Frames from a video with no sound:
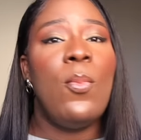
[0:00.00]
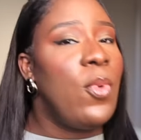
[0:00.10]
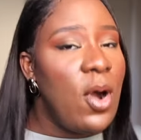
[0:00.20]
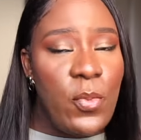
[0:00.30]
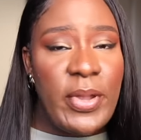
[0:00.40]

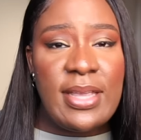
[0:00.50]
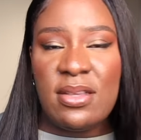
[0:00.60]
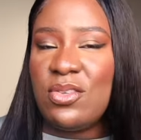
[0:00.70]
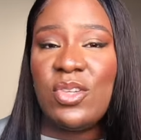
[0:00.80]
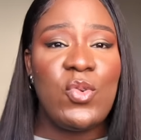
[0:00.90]
more
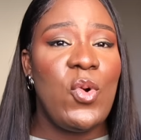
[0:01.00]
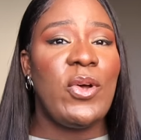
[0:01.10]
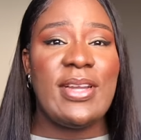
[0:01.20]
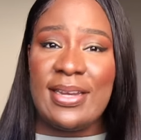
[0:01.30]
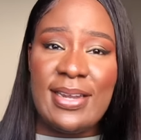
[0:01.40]
wigs, just go
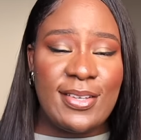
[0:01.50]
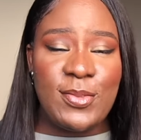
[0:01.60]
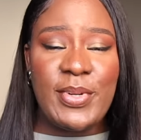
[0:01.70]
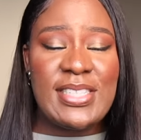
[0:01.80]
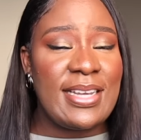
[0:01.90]
on
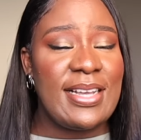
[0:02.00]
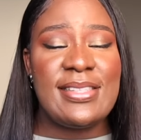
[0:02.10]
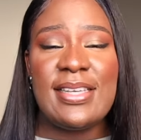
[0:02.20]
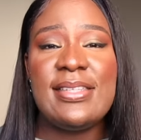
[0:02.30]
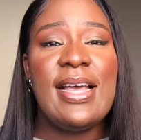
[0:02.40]
AliExpress. Like I
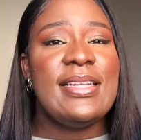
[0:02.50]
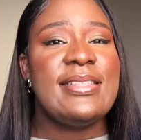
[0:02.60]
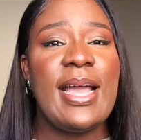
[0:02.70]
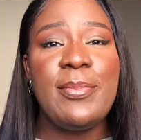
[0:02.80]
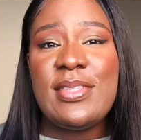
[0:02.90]
said,
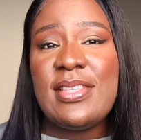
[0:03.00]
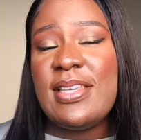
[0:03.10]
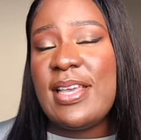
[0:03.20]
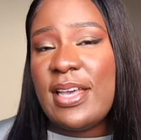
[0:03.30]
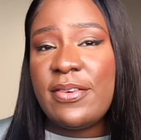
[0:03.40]
type
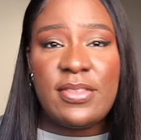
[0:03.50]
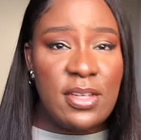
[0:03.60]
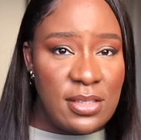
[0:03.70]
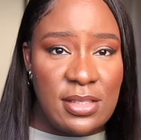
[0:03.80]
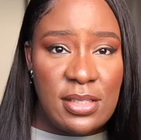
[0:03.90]

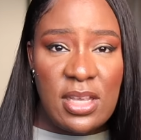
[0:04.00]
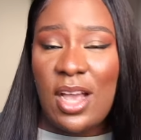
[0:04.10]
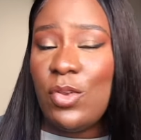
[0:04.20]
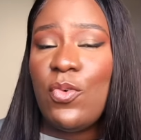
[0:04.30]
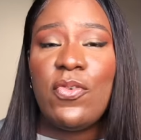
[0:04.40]
TF30
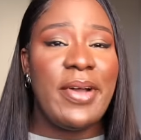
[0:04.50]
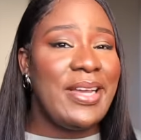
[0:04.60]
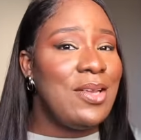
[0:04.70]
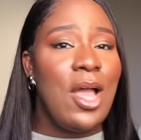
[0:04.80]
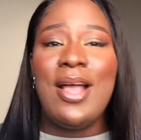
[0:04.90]
and you will
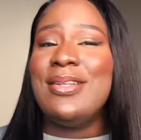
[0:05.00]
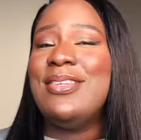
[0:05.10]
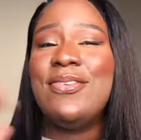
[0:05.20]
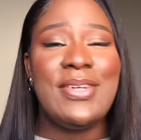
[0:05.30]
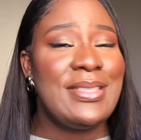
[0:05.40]
find
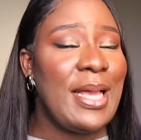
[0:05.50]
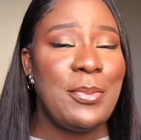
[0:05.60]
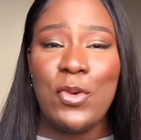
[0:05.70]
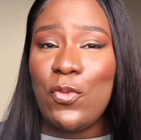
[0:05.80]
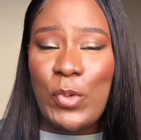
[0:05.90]
different
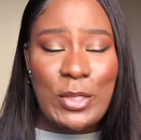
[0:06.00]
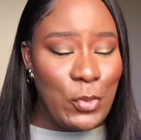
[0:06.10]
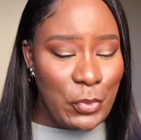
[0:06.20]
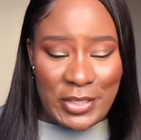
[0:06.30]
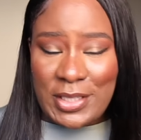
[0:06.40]
types of wigs,
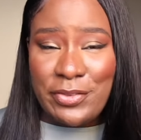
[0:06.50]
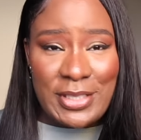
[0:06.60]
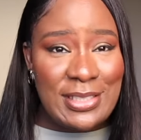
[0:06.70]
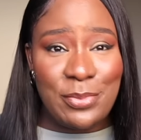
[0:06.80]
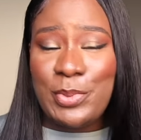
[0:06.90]

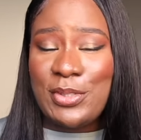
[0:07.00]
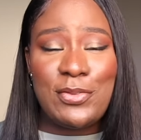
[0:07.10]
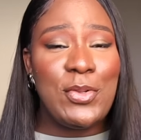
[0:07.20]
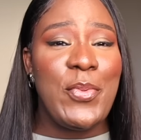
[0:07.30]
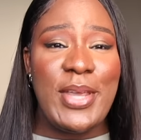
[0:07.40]
orishi-rishi,
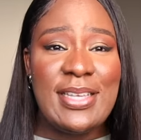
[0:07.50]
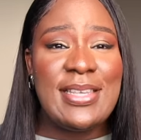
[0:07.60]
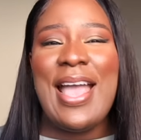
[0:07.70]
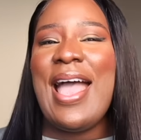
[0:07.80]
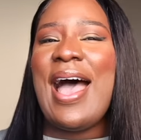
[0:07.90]
beautiful wigs
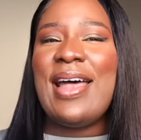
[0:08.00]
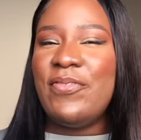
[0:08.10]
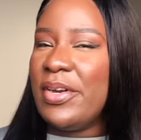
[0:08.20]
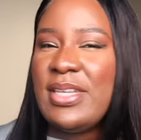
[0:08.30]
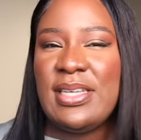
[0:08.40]
and
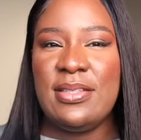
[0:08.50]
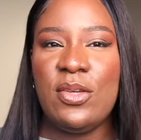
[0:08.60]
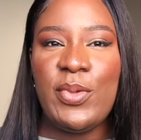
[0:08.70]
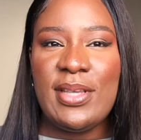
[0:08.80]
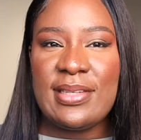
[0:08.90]
very easy
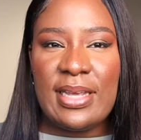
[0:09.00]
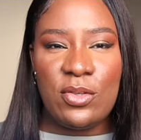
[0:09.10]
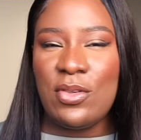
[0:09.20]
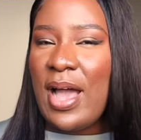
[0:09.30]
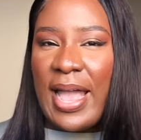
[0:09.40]
wigs. Like,
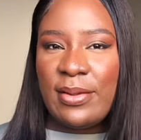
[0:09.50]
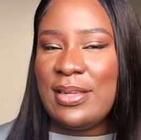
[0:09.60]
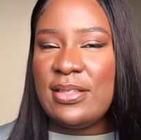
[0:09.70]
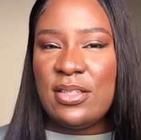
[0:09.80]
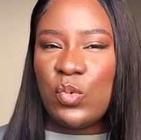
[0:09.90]
you saw how I
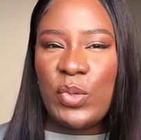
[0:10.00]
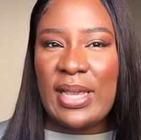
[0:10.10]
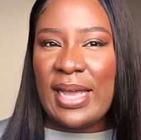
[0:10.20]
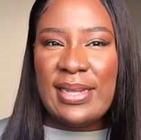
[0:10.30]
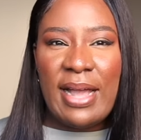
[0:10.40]
laid this
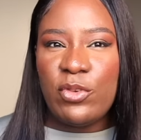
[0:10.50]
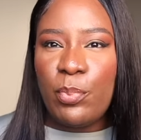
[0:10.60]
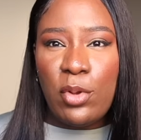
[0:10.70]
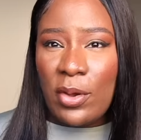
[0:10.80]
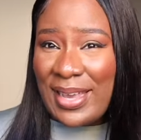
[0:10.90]
wig. I didn't have to
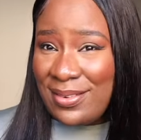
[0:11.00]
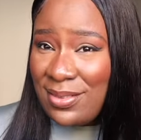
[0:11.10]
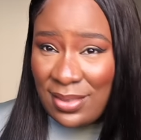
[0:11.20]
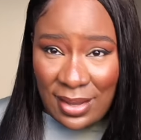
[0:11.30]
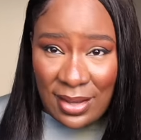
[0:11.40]
pluck
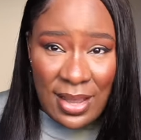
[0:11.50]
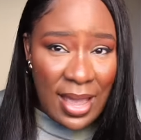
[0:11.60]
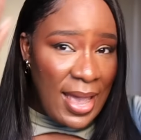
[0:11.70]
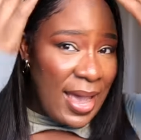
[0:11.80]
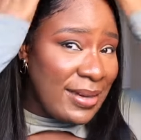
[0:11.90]
anything.
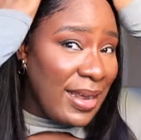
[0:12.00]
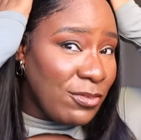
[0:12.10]
I